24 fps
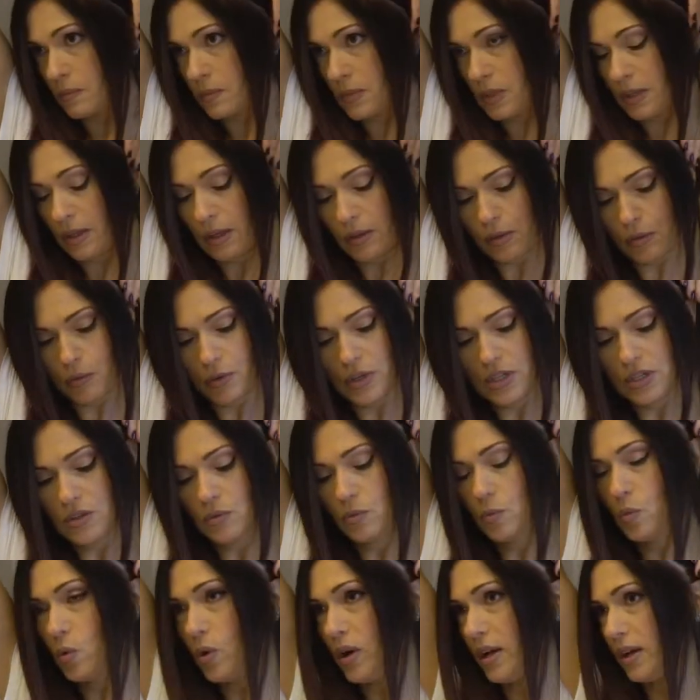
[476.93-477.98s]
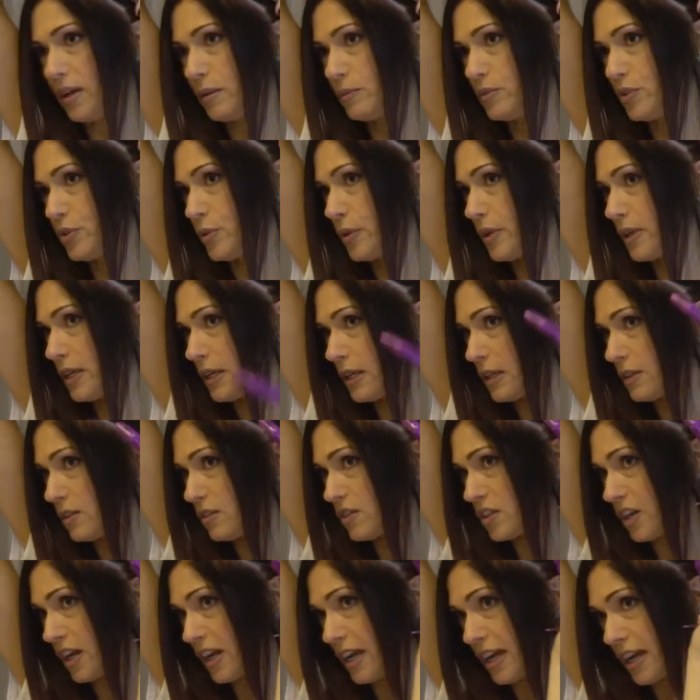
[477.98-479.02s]
Now the reason why I'm doing it
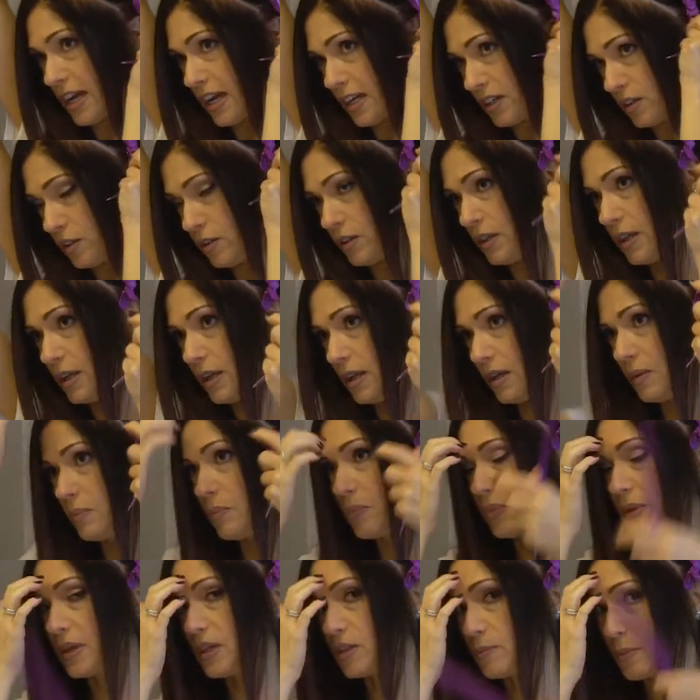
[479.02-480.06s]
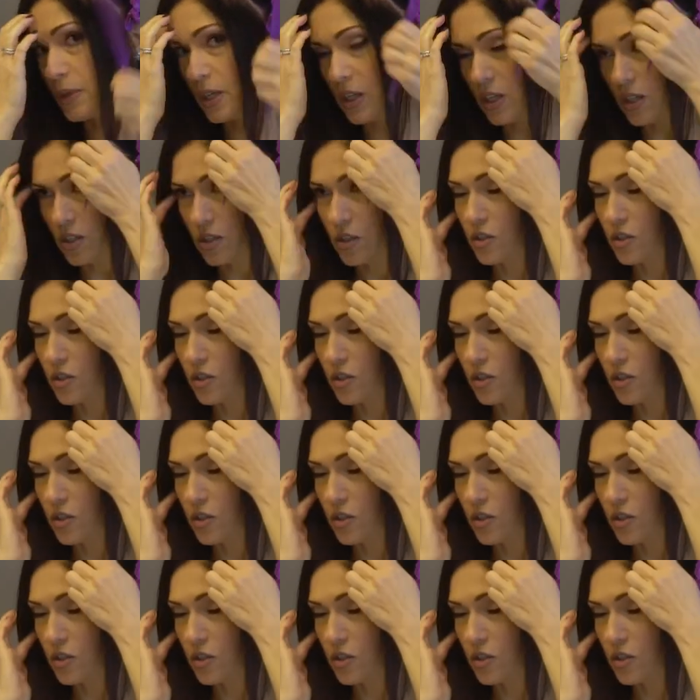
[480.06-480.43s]
diagonally is because